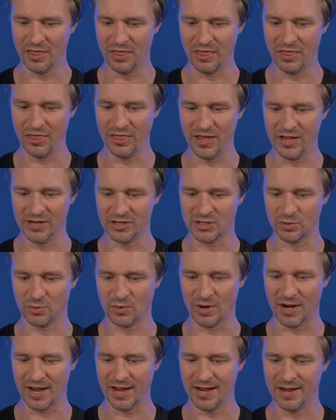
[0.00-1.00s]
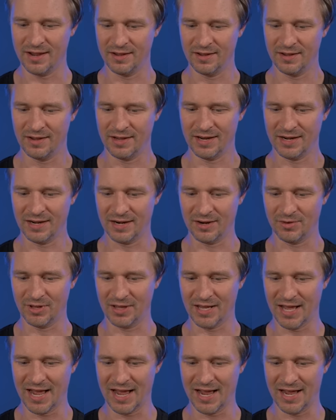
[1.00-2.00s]
this way, and I
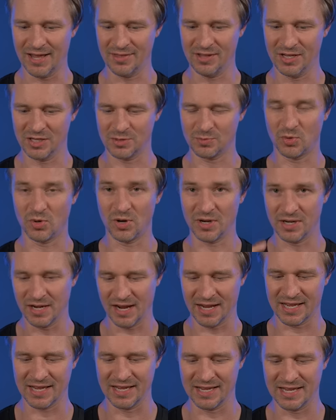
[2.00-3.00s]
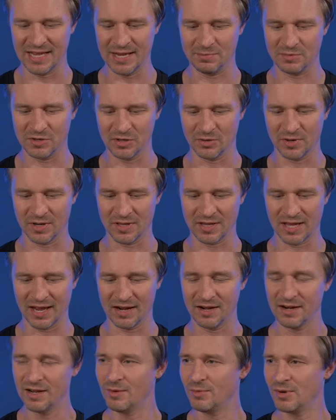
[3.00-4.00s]
will add this point, and I can keep doing
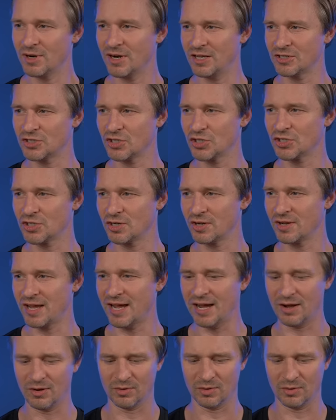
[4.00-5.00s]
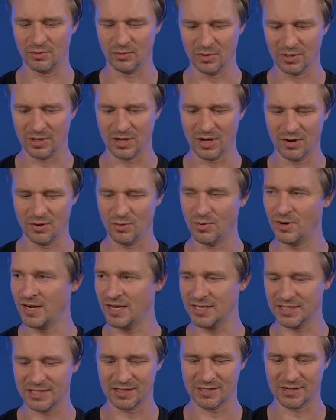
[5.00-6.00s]
that, but I'll just show you how it will go when
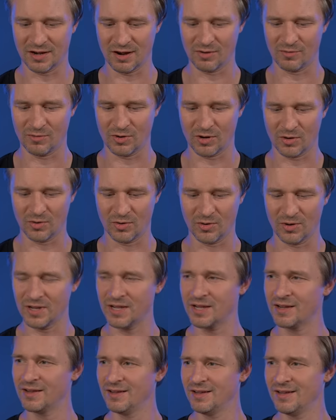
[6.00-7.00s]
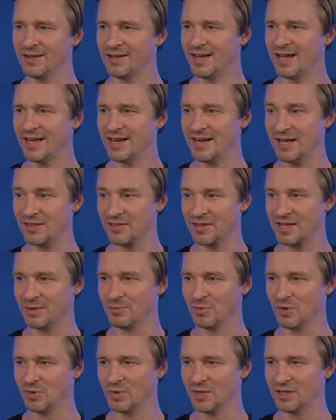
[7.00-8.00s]
I start recording. And now the
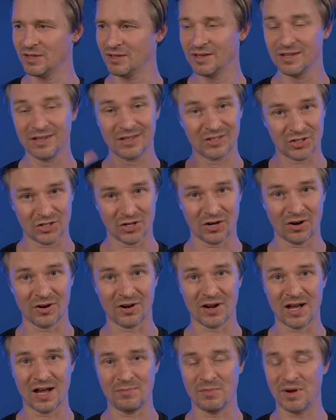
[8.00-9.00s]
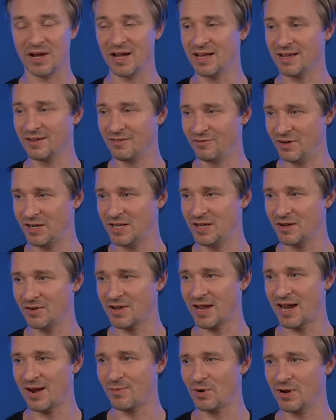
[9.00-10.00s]
gimbal will turn on my video
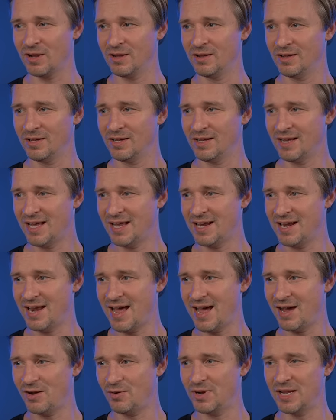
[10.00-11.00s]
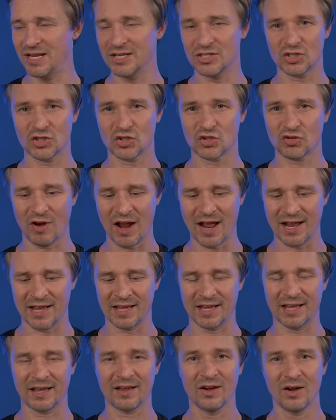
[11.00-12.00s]
camera, and now it's
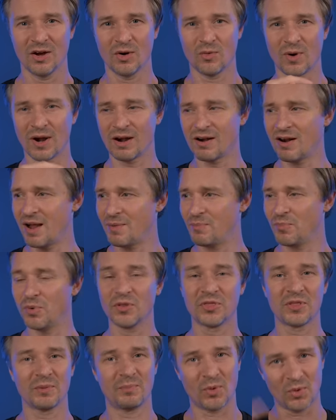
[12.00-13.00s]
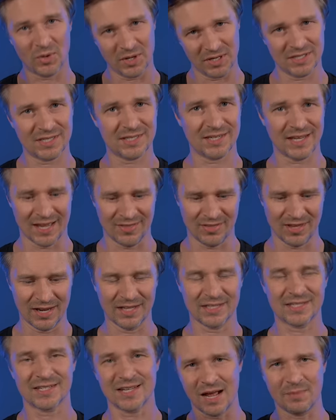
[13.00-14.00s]
tracking where I put the points, and then
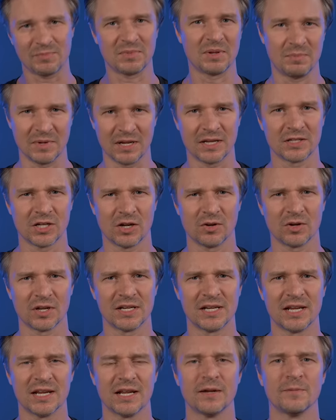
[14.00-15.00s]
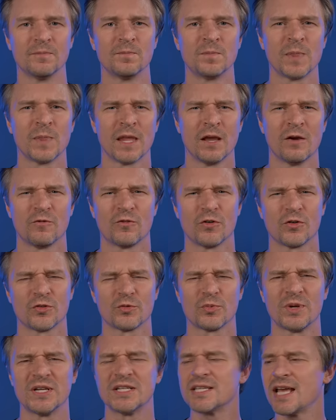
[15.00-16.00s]
it stopped it because I only did it for
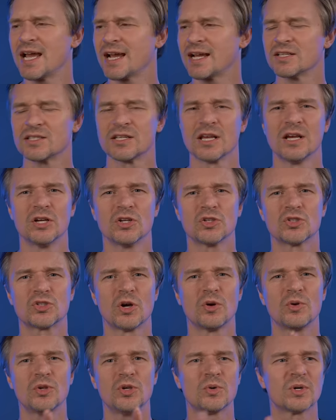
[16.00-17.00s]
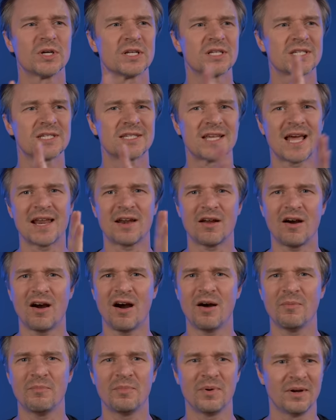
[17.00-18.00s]
3 seconds. So you can set
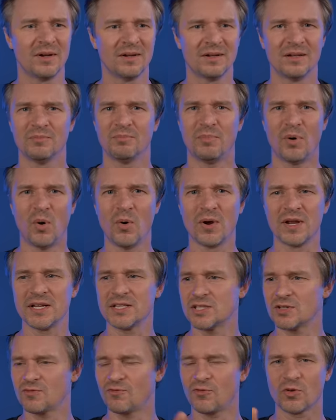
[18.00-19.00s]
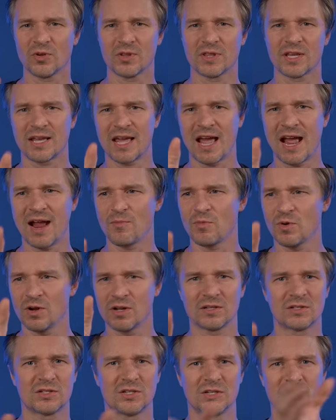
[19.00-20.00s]
up points for the
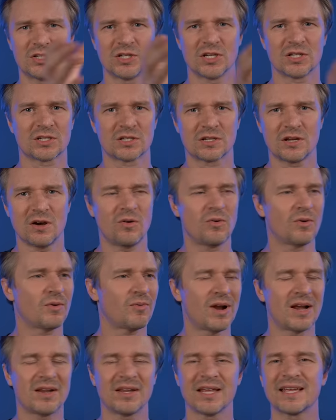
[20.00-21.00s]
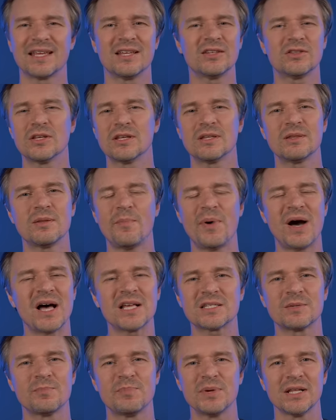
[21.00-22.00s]
camera to just go around. Like, the
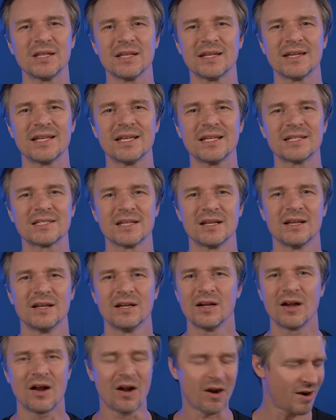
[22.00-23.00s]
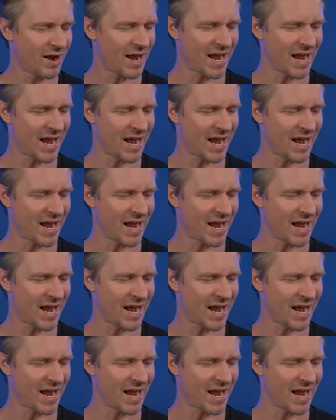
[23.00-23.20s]
possibilities are